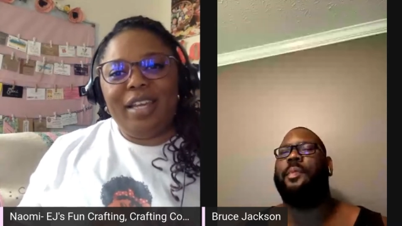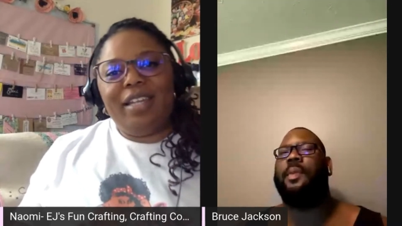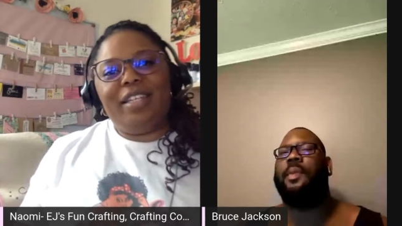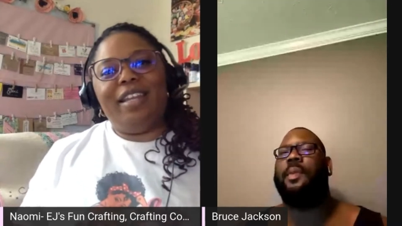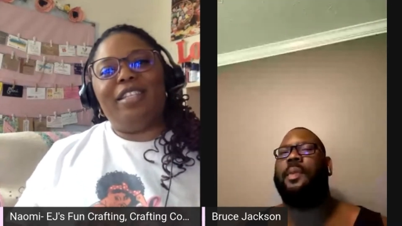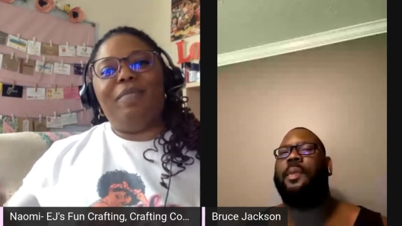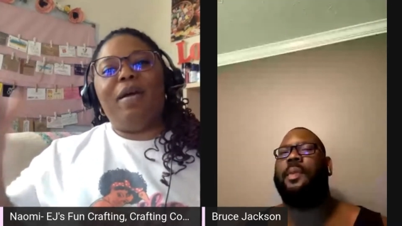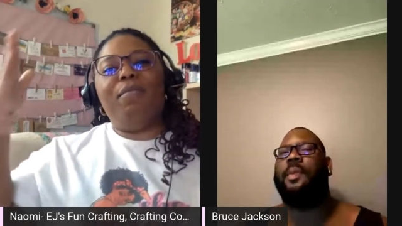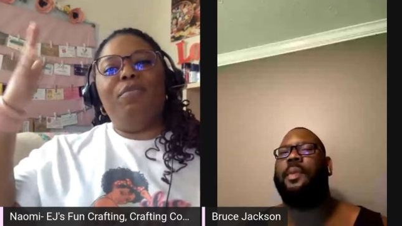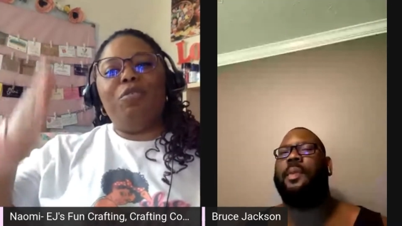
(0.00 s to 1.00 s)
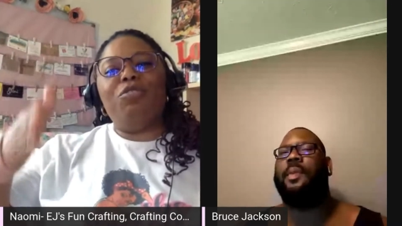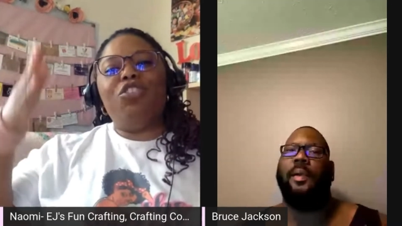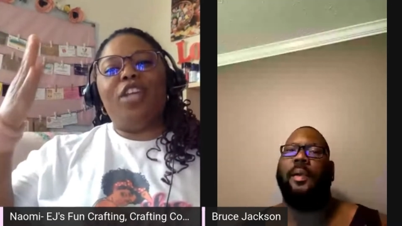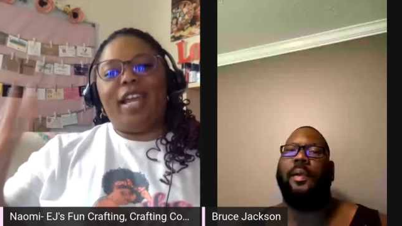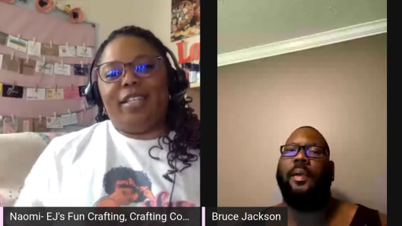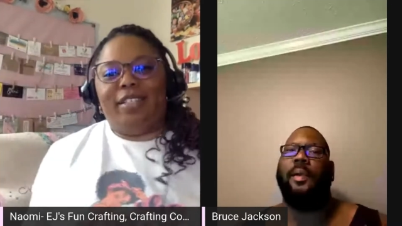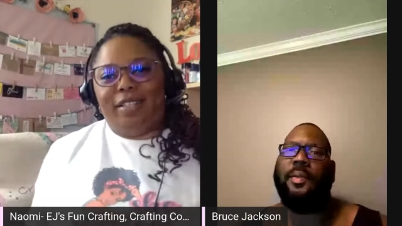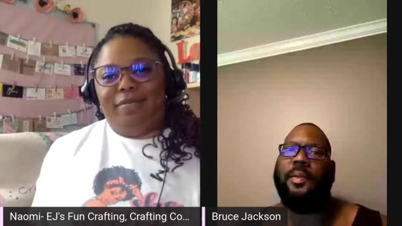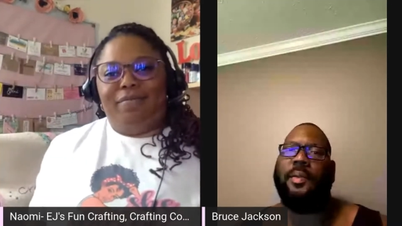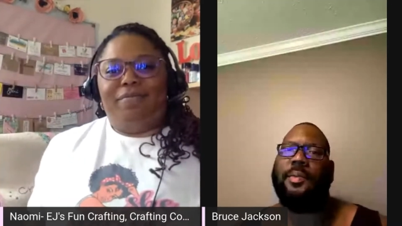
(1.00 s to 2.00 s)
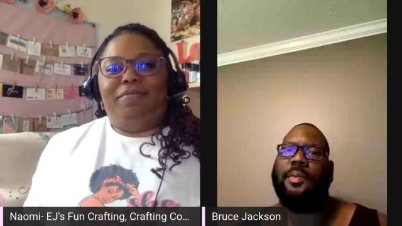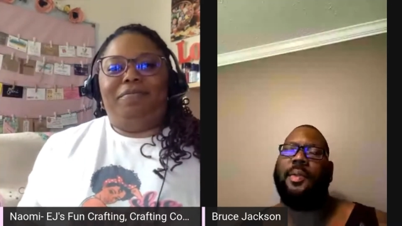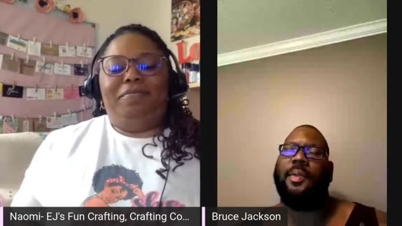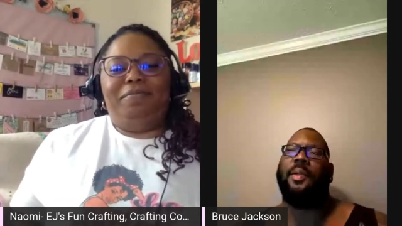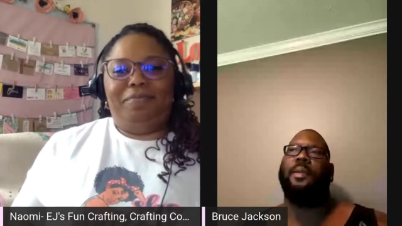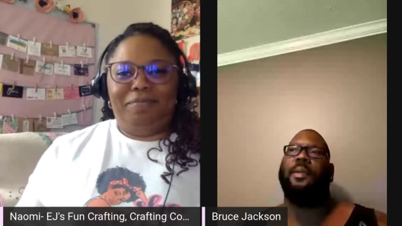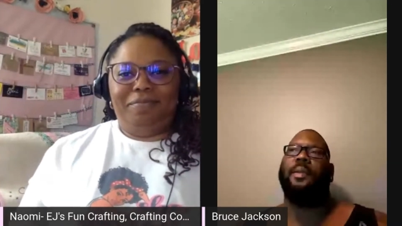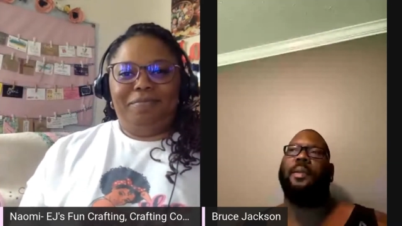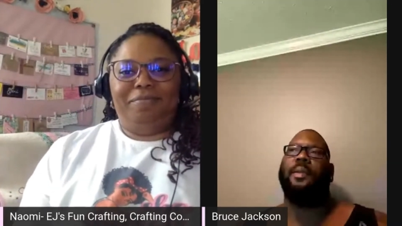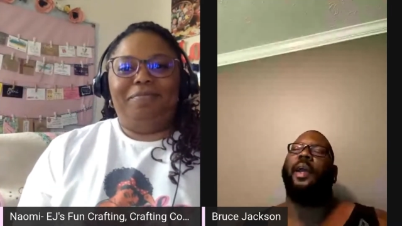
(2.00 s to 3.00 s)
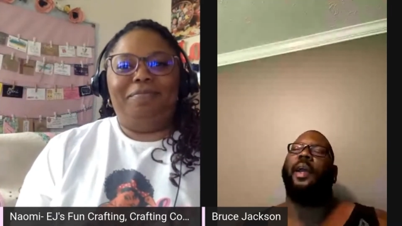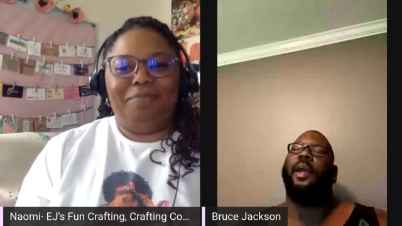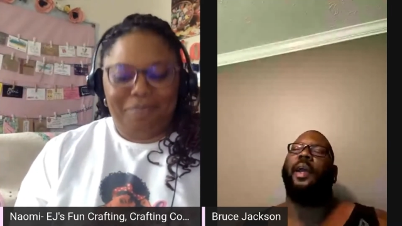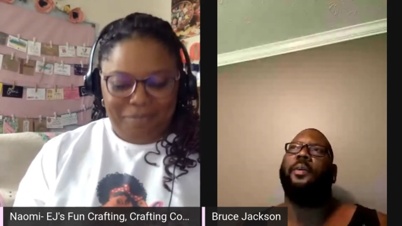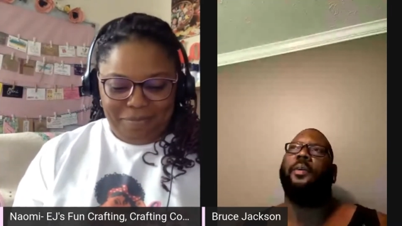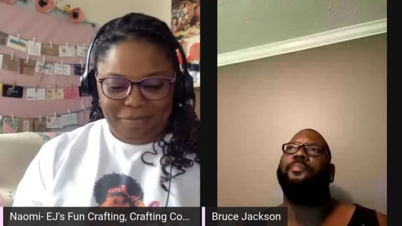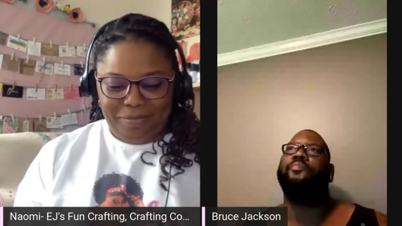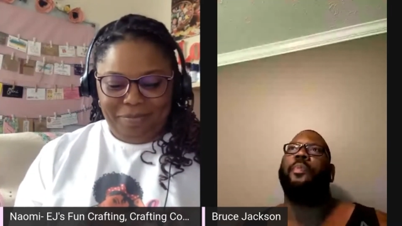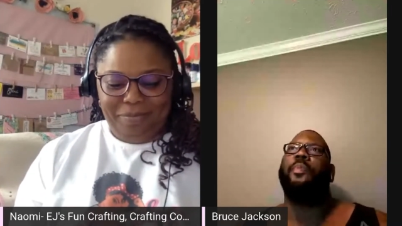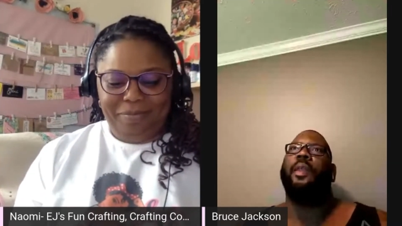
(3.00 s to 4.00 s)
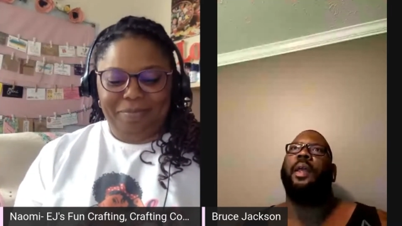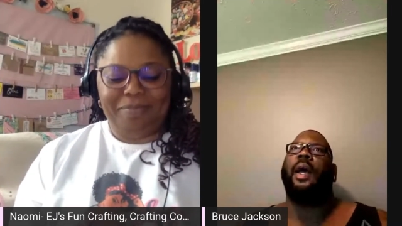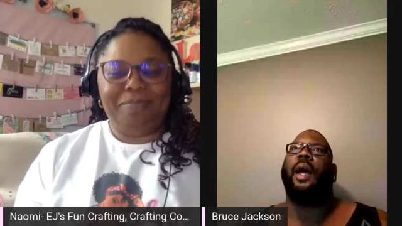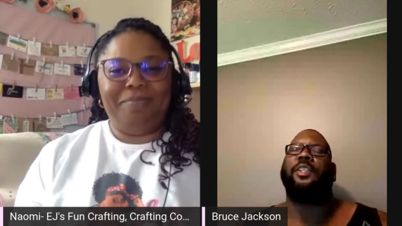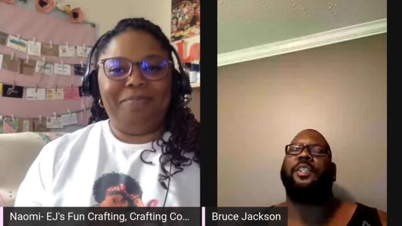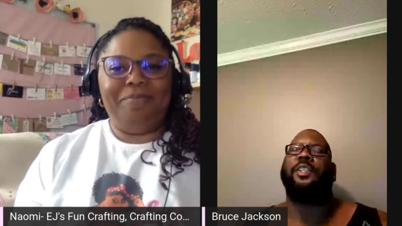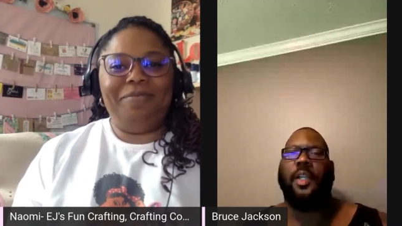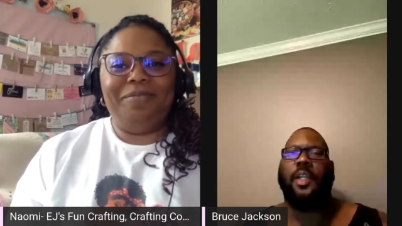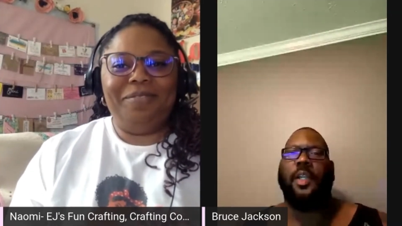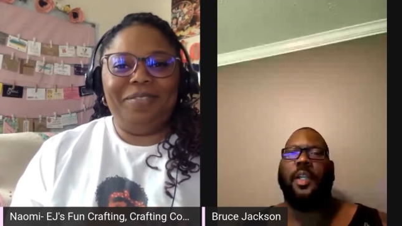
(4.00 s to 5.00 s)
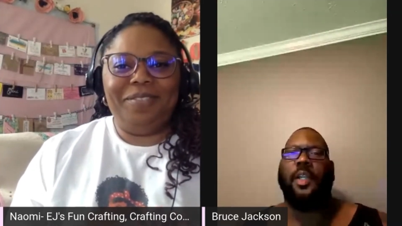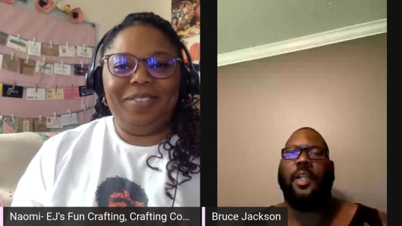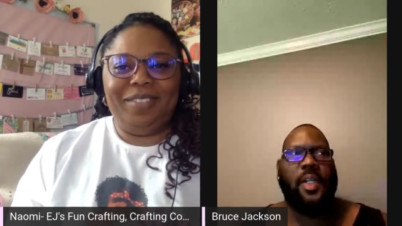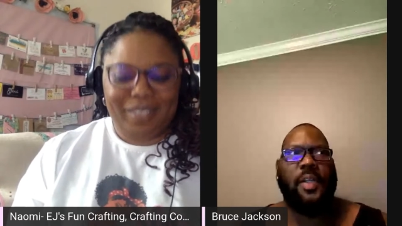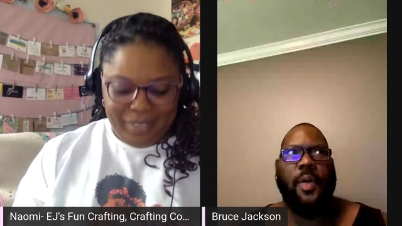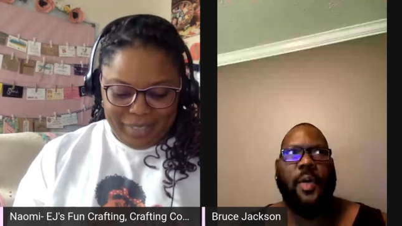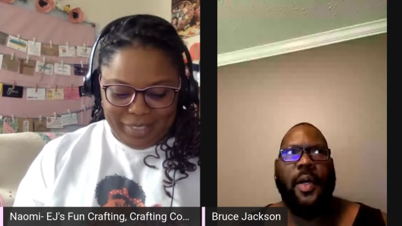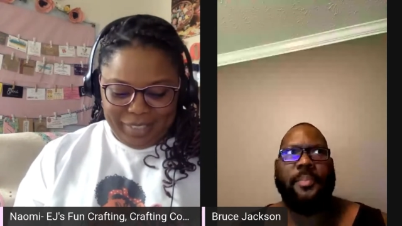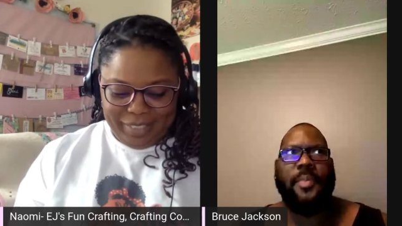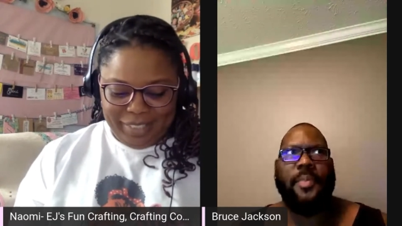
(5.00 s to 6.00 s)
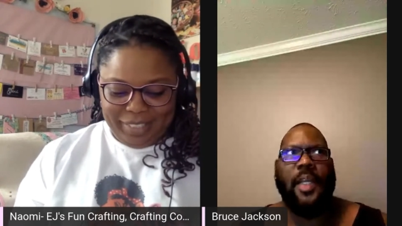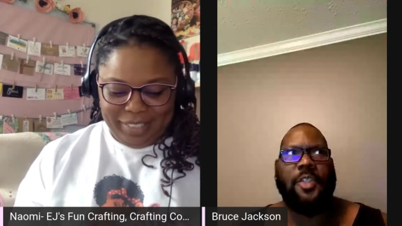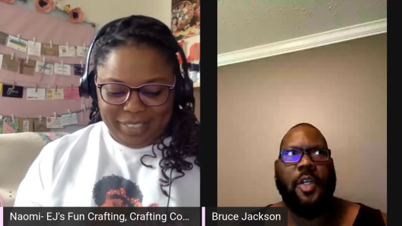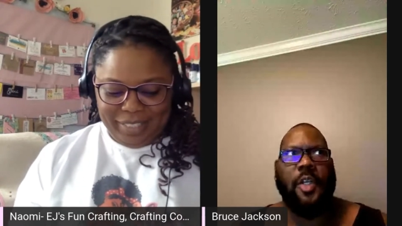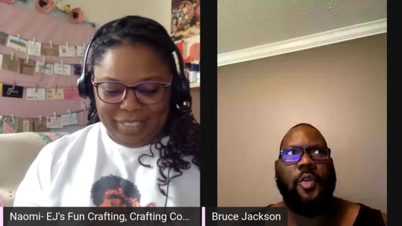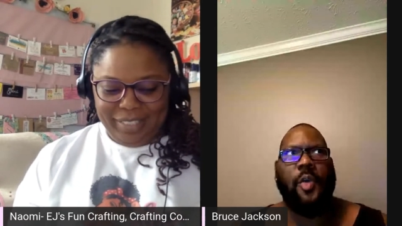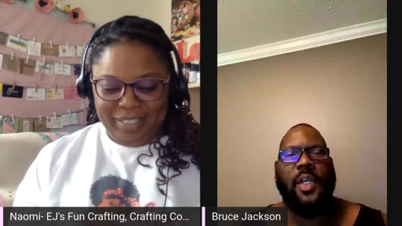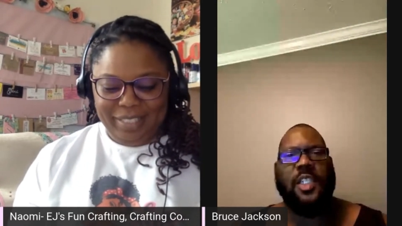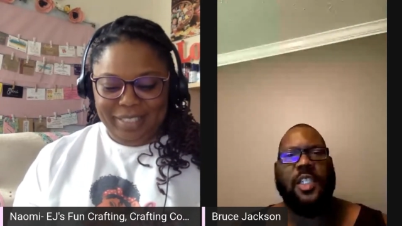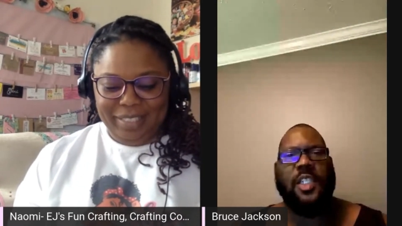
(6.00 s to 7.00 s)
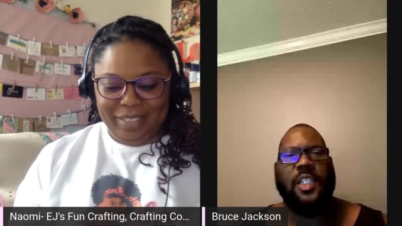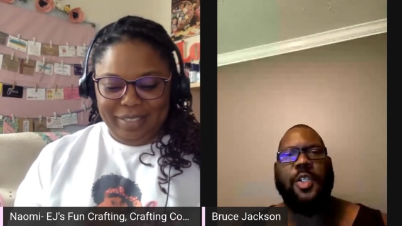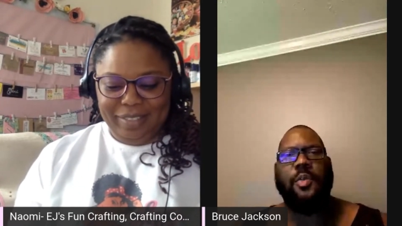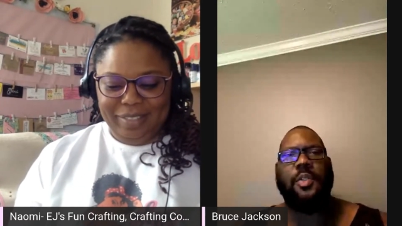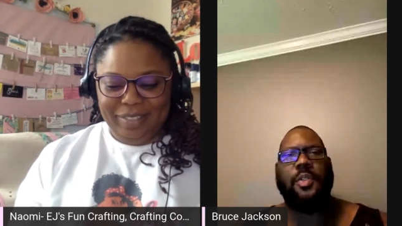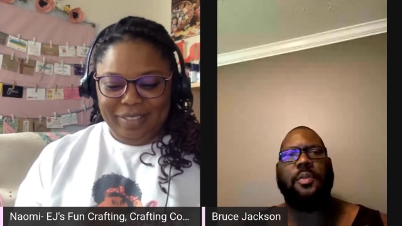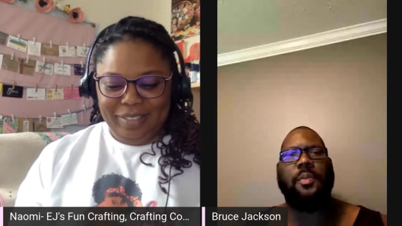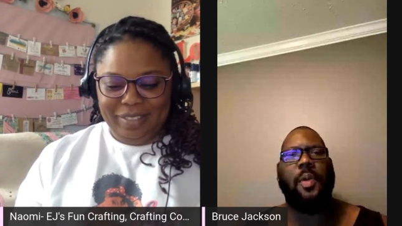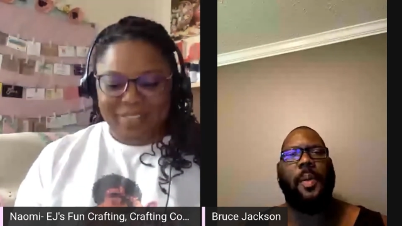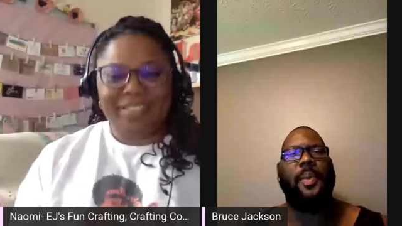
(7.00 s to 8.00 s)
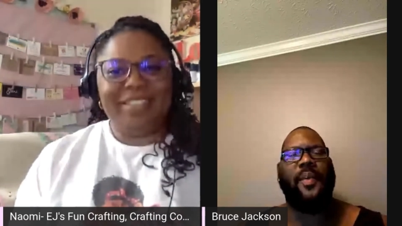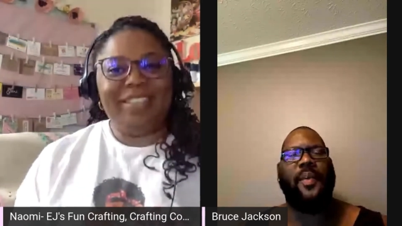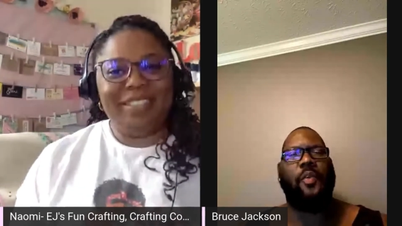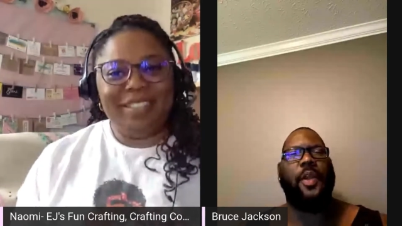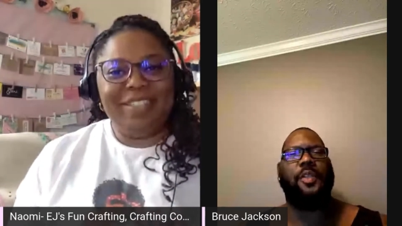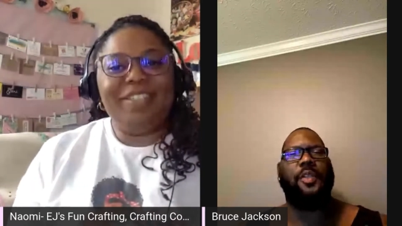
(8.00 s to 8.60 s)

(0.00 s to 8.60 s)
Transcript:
Speaker 1: Tell us about Bruce Jackson.
Speaker 2: All right, so I started. I wanted to. Um, I started doing custom shoes probably about four years